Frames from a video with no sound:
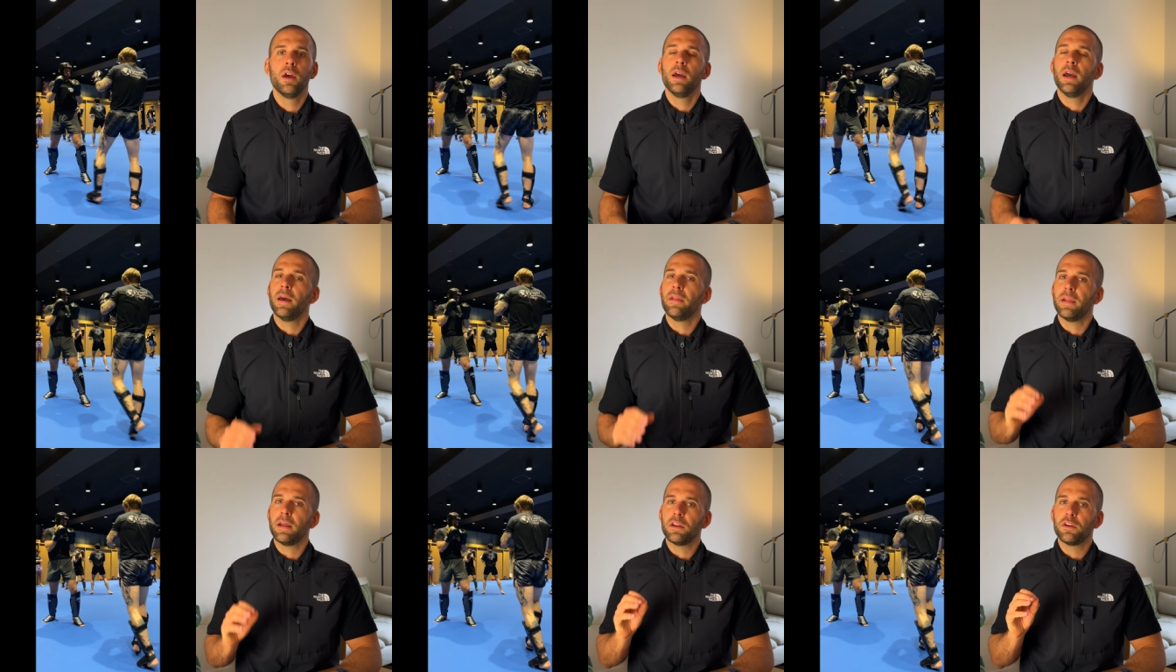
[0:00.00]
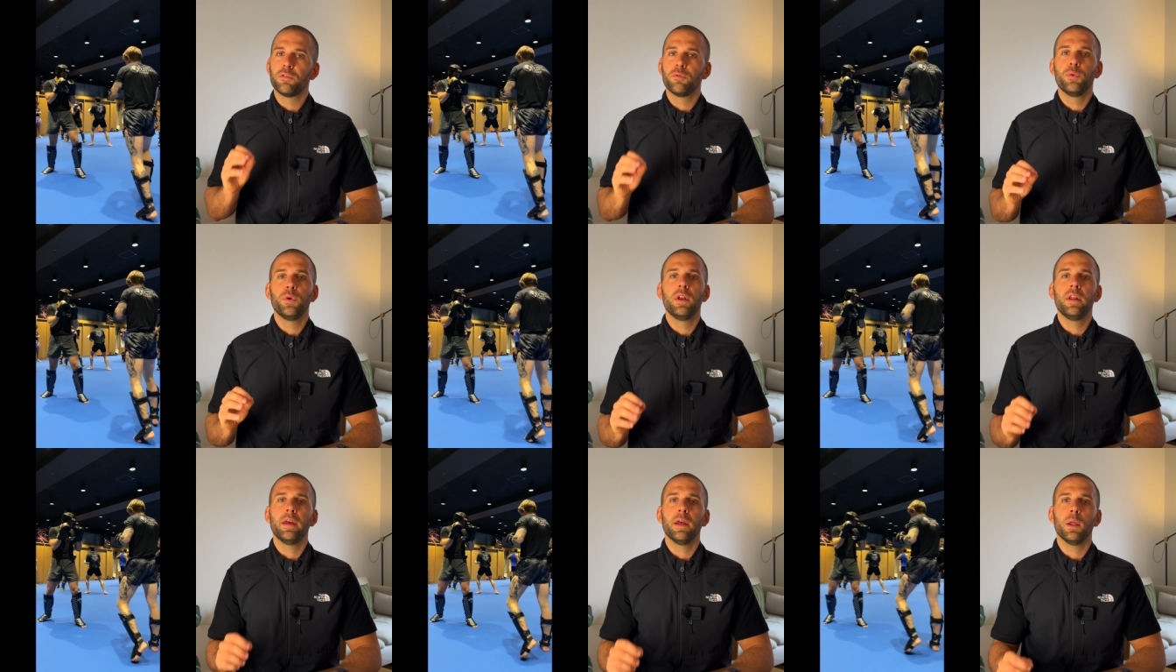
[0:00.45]
And that is
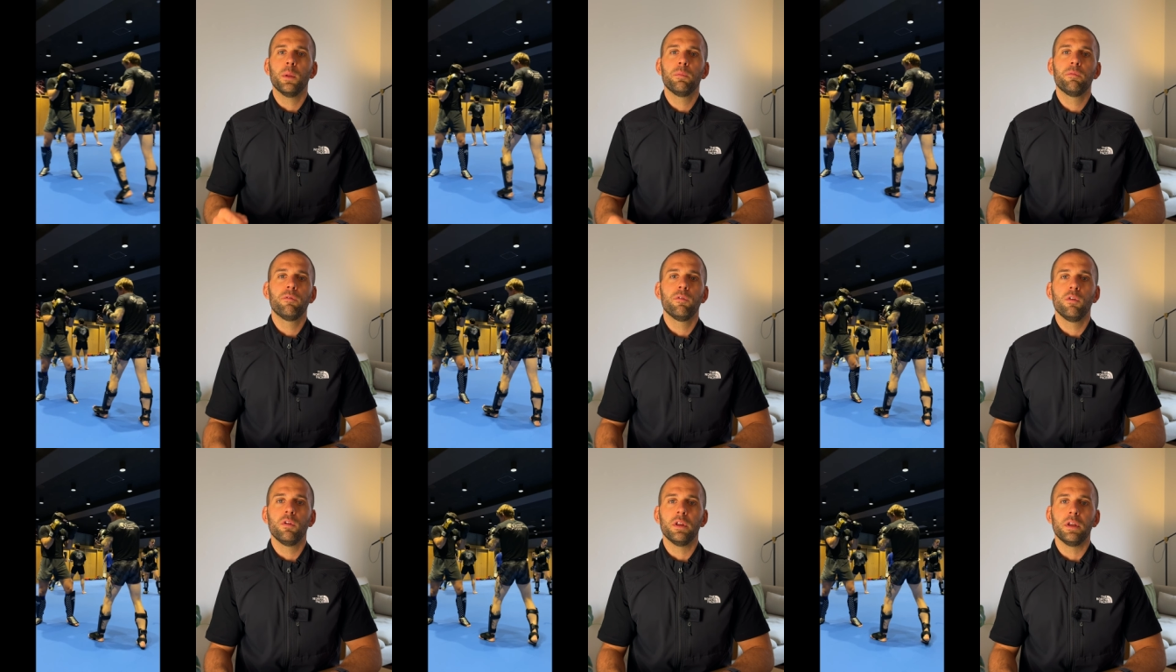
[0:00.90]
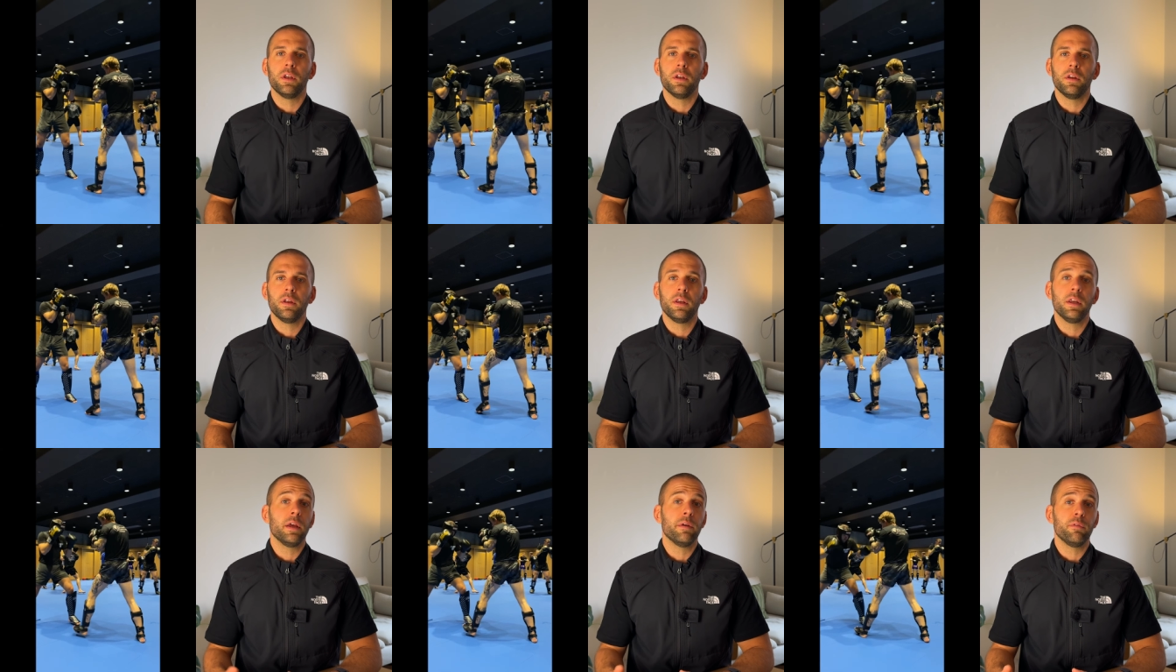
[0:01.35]
really helpful
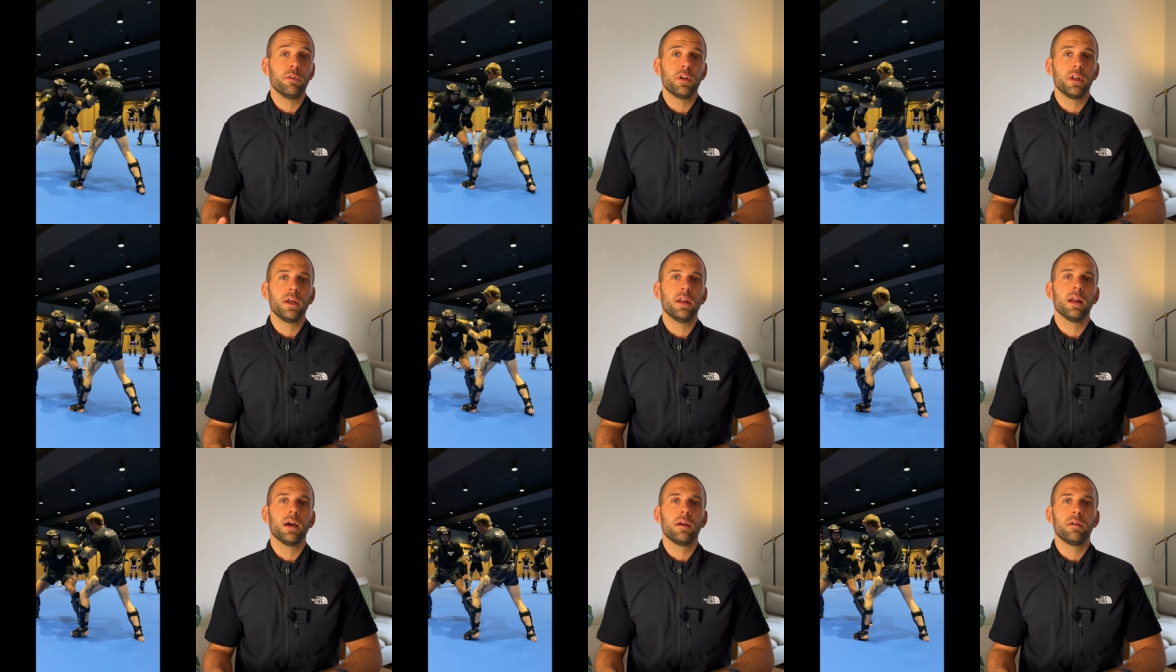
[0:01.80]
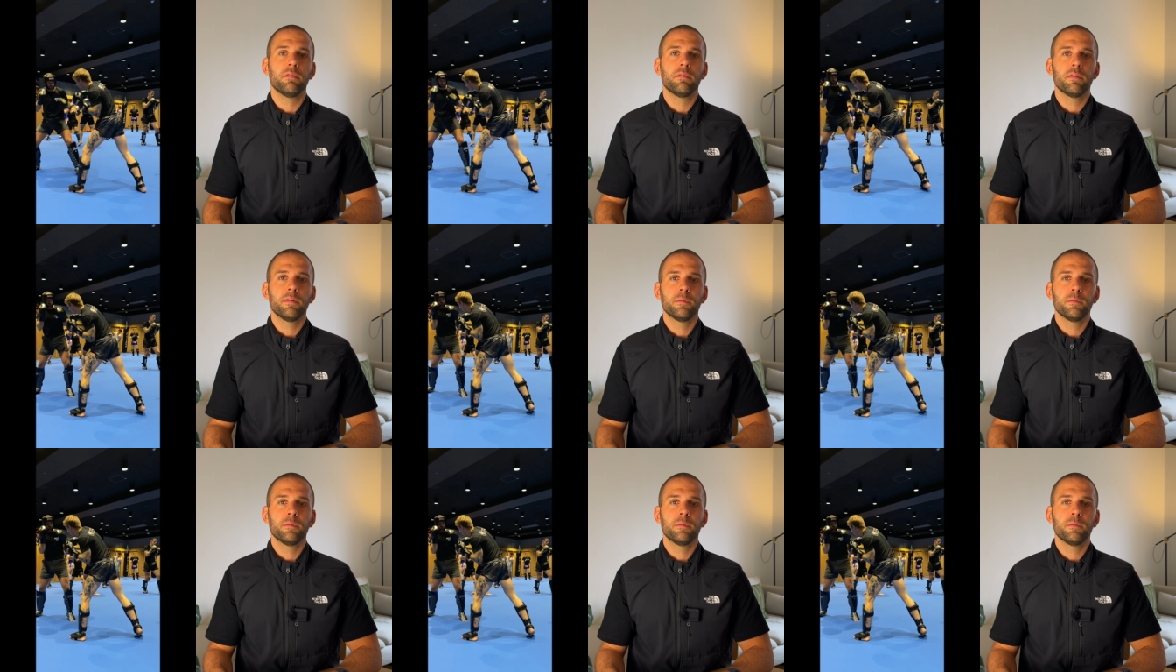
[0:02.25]
in everyday life.